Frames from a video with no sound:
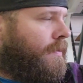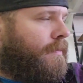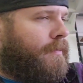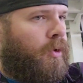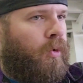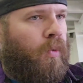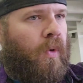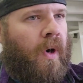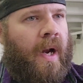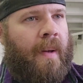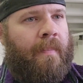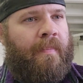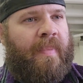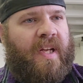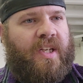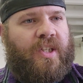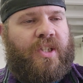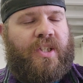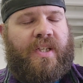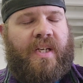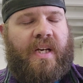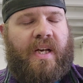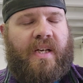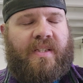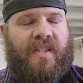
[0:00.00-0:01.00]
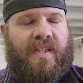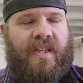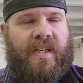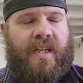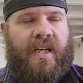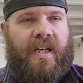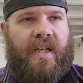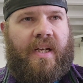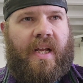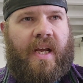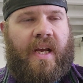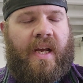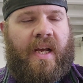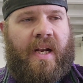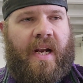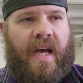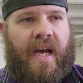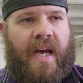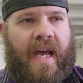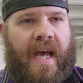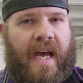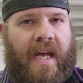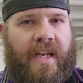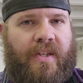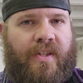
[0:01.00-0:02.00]
where I bench tested it and
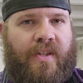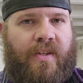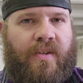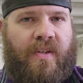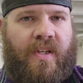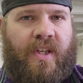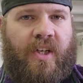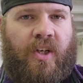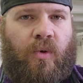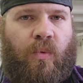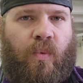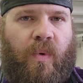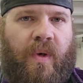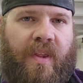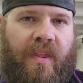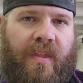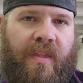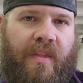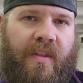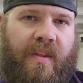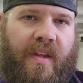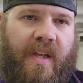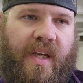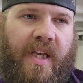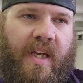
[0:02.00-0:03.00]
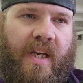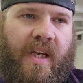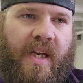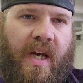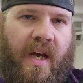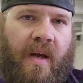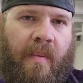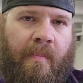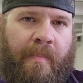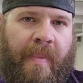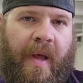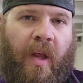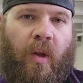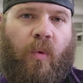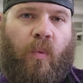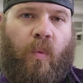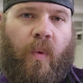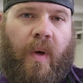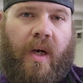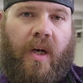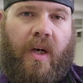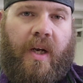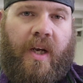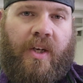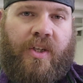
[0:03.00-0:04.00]
I had to deal with the belt
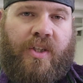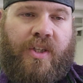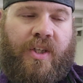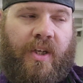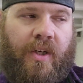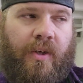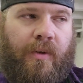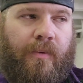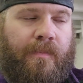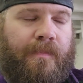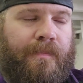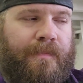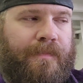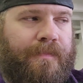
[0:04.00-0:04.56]
wear issue.